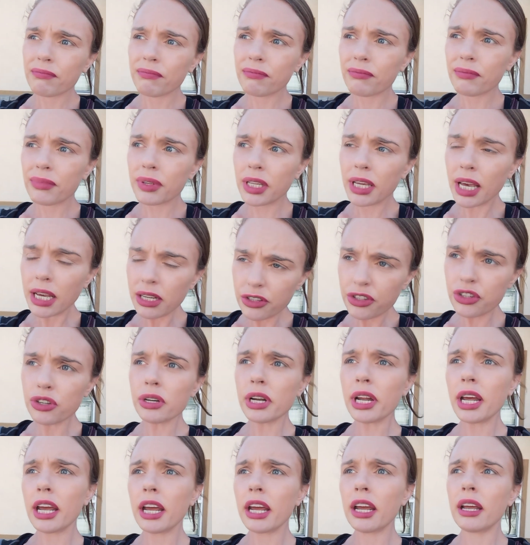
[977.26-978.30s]

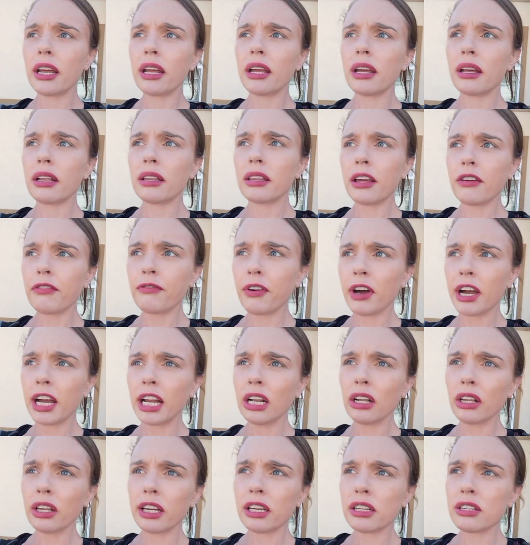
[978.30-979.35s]
Yesterday they
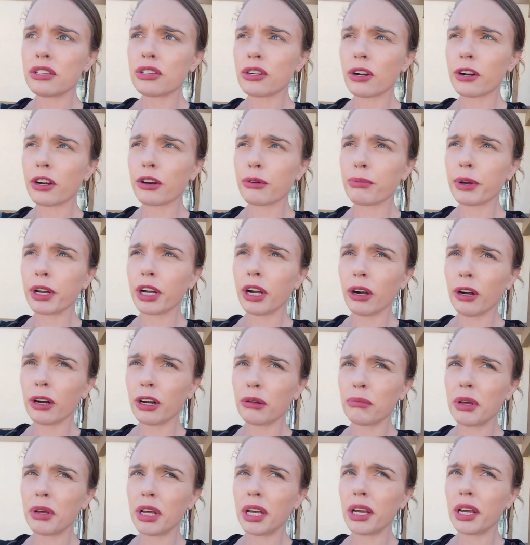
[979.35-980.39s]
finally started regarding
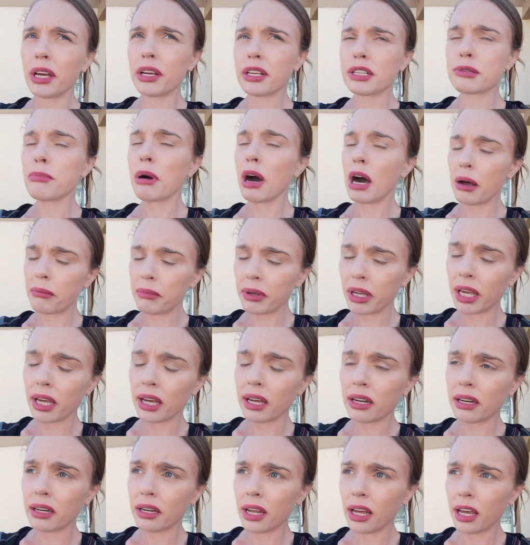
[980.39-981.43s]
me as mom
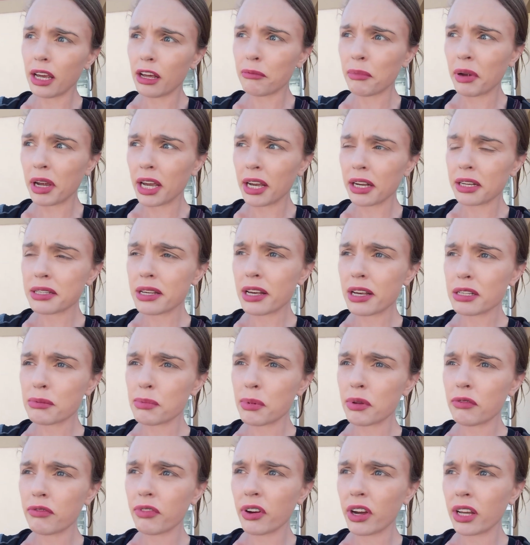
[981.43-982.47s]
again, and my
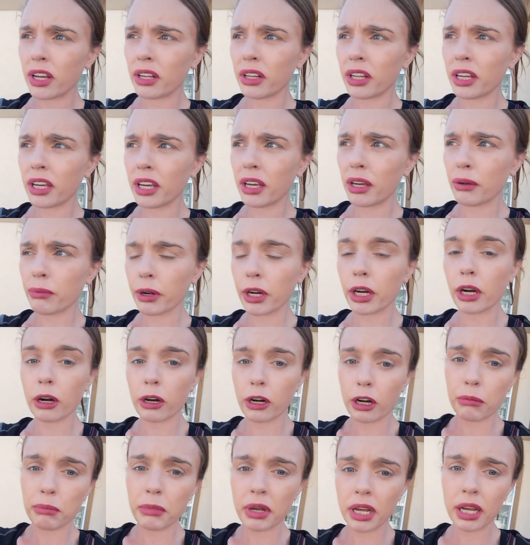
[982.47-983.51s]
ex-husband finally
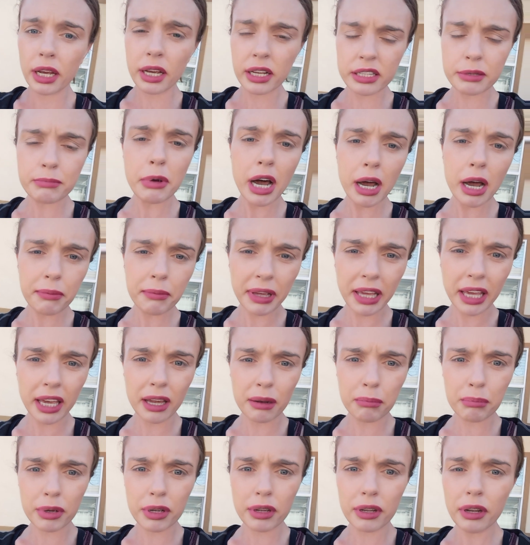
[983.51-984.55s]
regarded me as mom again,
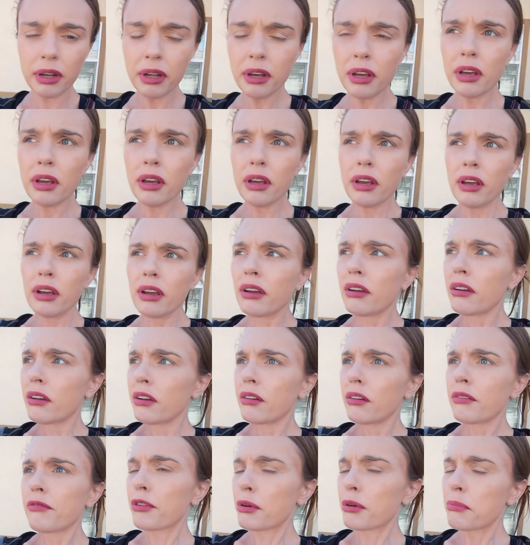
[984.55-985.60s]
but
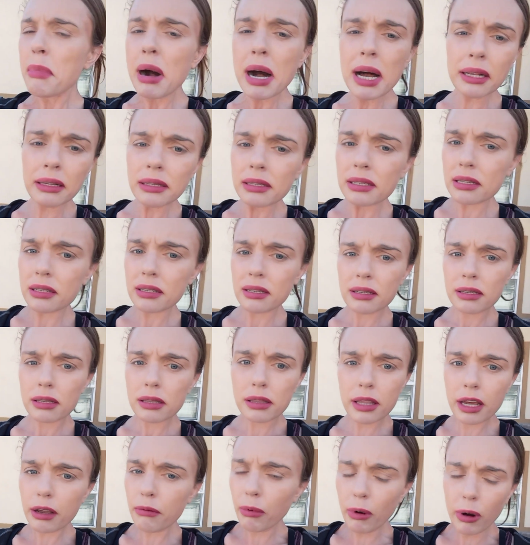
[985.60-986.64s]
for months
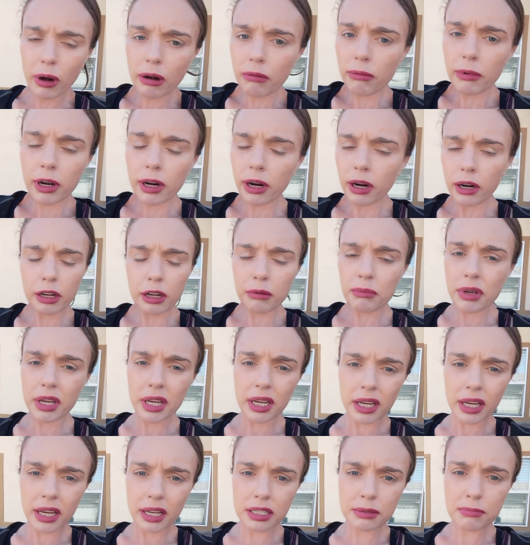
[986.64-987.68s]
they weren't regarding
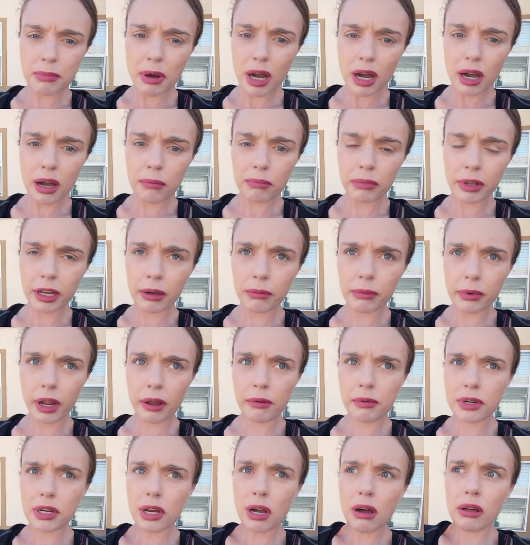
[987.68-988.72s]
me as mom. Like when I
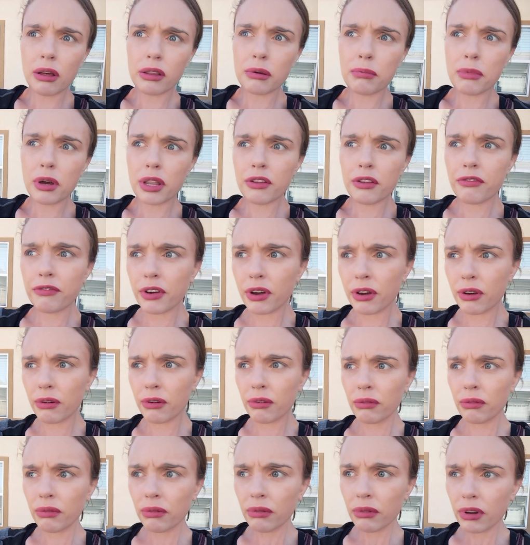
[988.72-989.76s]
would call them on the
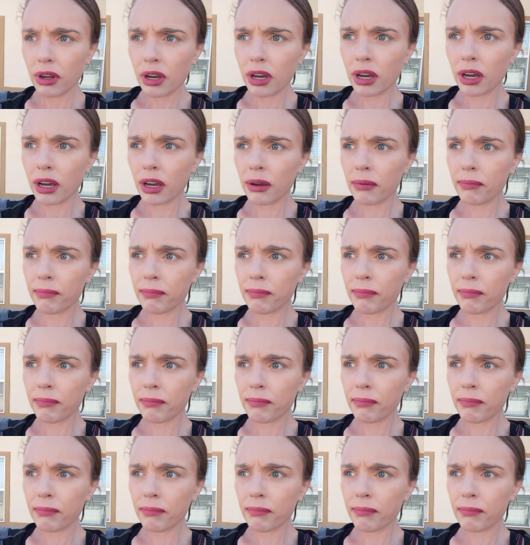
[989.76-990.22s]
phone, I